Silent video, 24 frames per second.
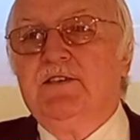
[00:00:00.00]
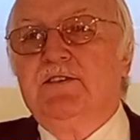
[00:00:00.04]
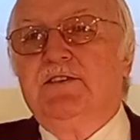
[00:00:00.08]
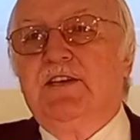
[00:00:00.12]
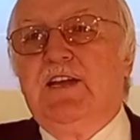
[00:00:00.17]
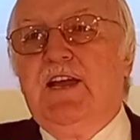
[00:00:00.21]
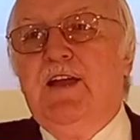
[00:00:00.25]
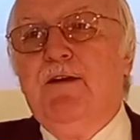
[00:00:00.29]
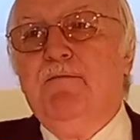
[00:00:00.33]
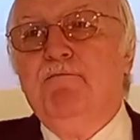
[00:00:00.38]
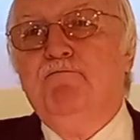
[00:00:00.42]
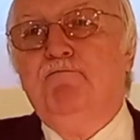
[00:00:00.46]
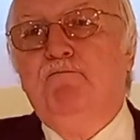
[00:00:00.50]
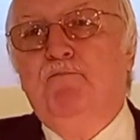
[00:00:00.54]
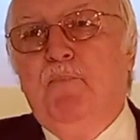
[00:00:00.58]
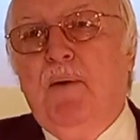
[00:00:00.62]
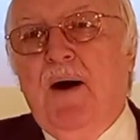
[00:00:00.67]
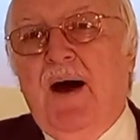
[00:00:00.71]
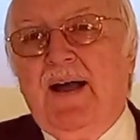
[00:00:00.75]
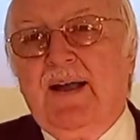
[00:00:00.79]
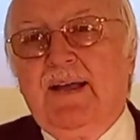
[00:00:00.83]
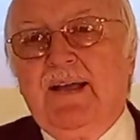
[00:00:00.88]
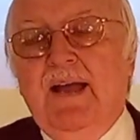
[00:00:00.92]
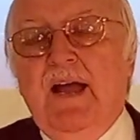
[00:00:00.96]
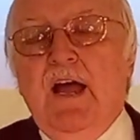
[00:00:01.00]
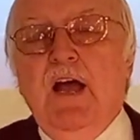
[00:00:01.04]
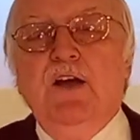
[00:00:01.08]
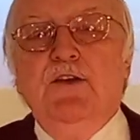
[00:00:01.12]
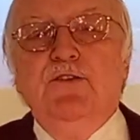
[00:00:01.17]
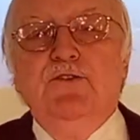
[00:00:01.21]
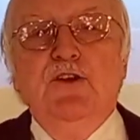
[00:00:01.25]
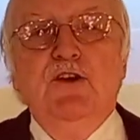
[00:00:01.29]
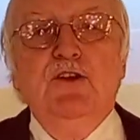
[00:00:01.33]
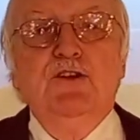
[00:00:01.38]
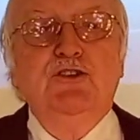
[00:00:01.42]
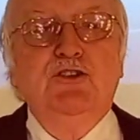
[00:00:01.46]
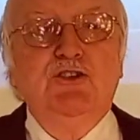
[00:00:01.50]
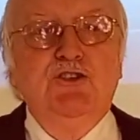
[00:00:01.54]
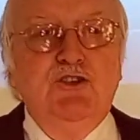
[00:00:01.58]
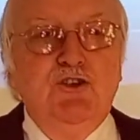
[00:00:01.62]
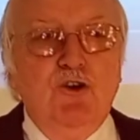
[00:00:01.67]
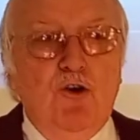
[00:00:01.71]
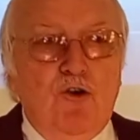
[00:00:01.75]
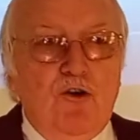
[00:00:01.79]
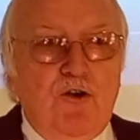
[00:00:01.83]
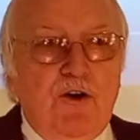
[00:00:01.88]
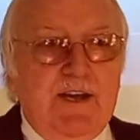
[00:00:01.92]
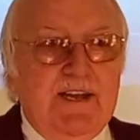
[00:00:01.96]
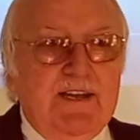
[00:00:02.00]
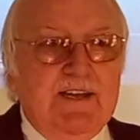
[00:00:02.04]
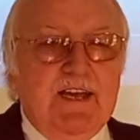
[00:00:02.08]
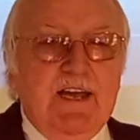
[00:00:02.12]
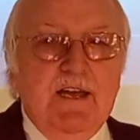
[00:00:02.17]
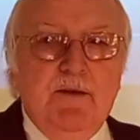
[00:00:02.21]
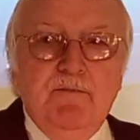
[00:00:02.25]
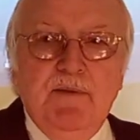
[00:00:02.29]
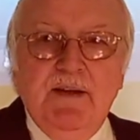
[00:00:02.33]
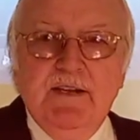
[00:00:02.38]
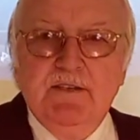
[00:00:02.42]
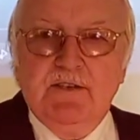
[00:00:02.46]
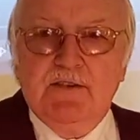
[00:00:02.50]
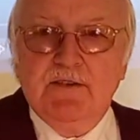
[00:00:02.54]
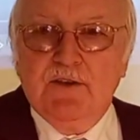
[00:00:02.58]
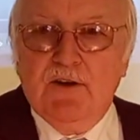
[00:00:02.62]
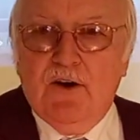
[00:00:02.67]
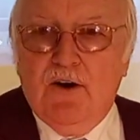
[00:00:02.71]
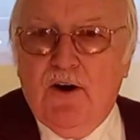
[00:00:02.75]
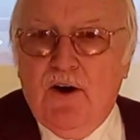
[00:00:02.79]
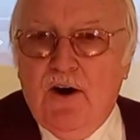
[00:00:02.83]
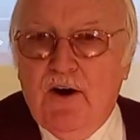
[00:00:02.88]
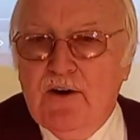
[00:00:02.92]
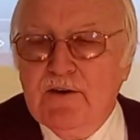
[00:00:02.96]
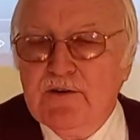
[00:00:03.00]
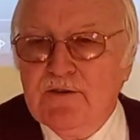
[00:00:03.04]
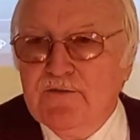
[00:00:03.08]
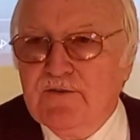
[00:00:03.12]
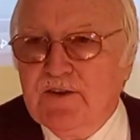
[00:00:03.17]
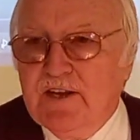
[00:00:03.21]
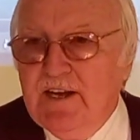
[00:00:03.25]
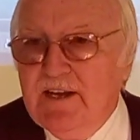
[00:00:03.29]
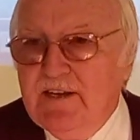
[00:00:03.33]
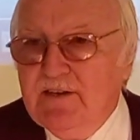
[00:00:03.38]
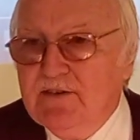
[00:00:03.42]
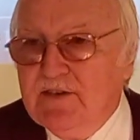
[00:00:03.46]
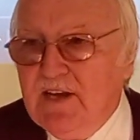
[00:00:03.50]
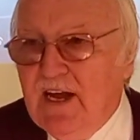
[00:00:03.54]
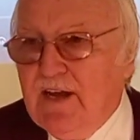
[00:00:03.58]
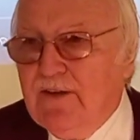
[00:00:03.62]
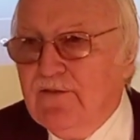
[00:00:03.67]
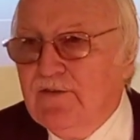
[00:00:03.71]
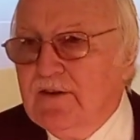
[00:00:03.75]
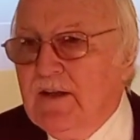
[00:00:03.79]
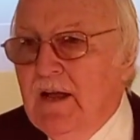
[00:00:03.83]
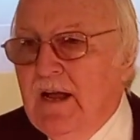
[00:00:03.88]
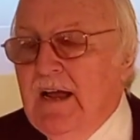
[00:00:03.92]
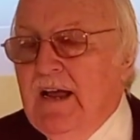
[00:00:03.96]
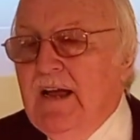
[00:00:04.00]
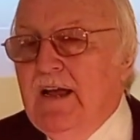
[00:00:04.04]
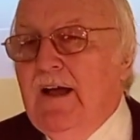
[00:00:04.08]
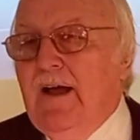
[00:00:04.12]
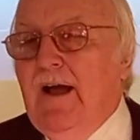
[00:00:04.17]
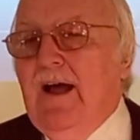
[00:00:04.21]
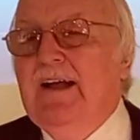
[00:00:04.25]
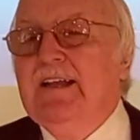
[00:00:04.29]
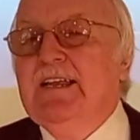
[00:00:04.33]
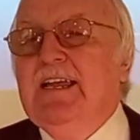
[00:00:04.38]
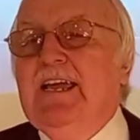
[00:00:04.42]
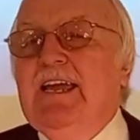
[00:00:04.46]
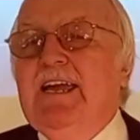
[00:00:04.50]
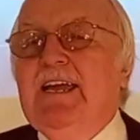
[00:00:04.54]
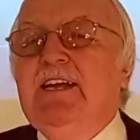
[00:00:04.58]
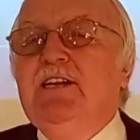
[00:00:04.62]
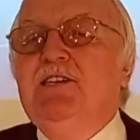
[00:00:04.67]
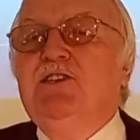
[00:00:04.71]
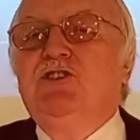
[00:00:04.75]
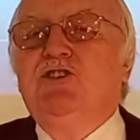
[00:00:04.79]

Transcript: came back, the joy came into the heart of King David. And he